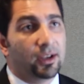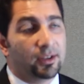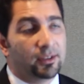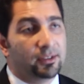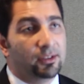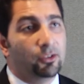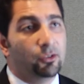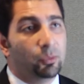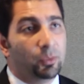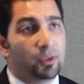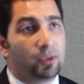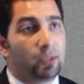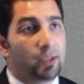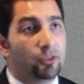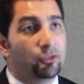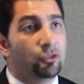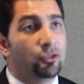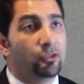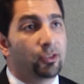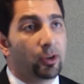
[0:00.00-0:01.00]
deals with
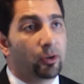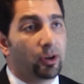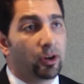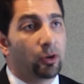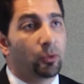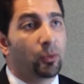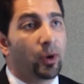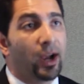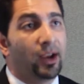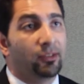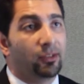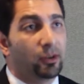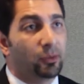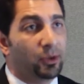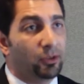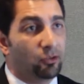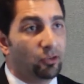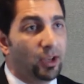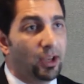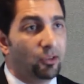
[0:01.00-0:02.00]
issues that are going to arise at
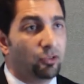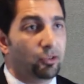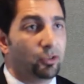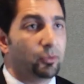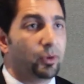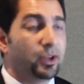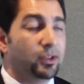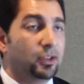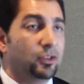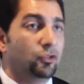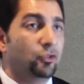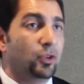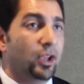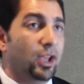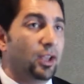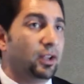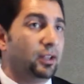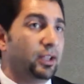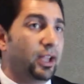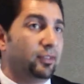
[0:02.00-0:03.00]
origination, right? Did you
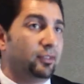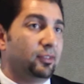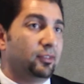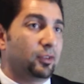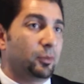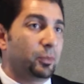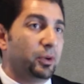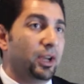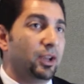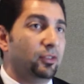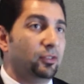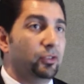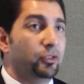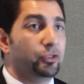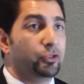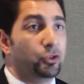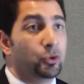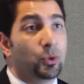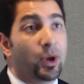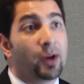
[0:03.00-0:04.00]
get a license appraisal?
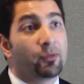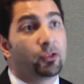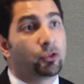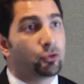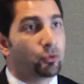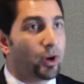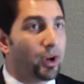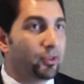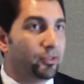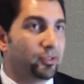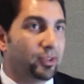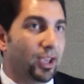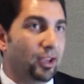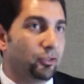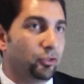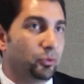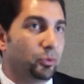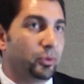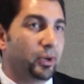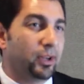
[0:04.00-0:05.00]
Do you have a draw
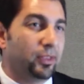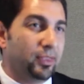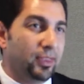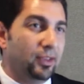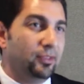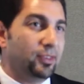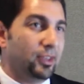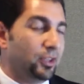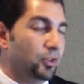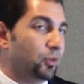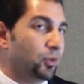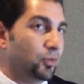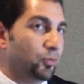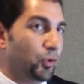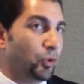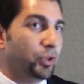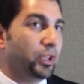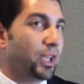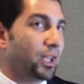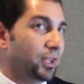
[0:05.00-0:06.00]
schedule, right? Things that you could have
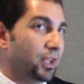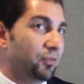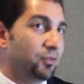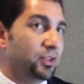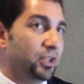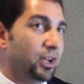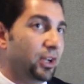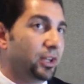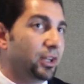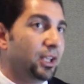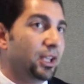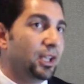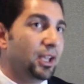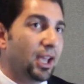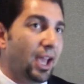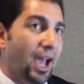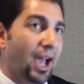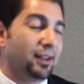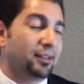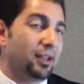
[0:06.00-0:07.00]
only have done
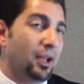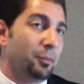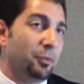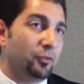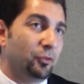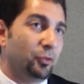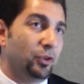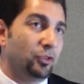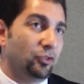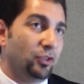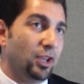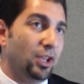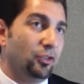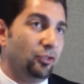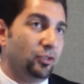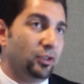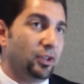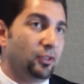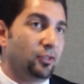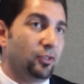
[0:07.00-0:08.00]
at time of
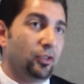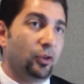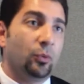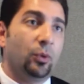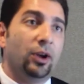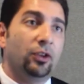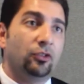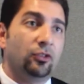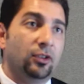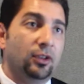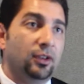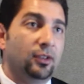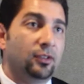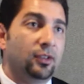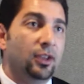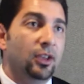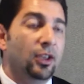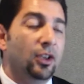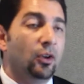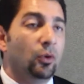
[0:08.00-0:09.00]
origination. And so the question is,
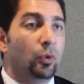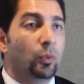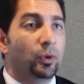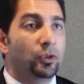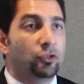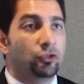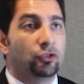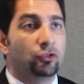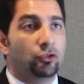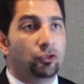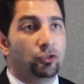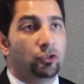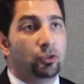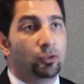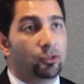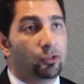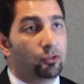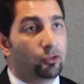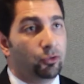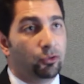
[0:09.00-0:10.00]
well, what should you do
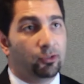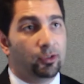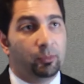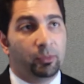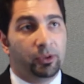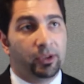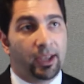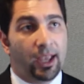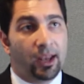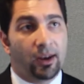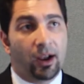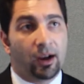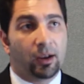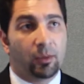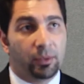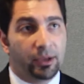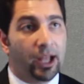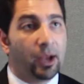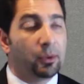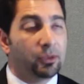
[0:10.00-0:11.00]
since you simply cannot
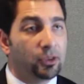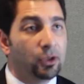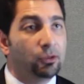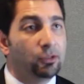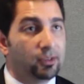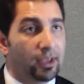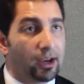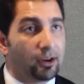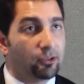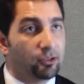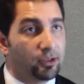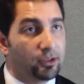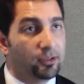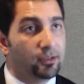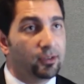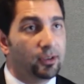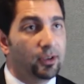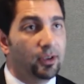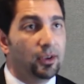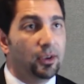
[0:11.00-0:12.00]
comply with those
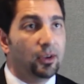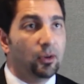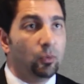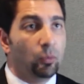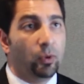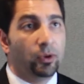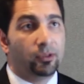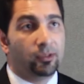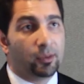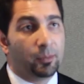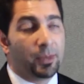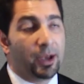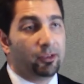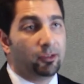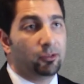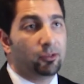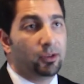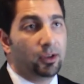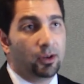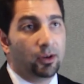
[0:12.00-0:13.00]
sections? What's the
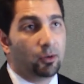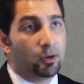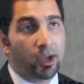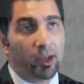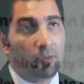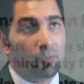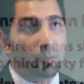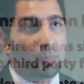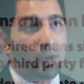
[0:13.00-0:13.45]
best, kind of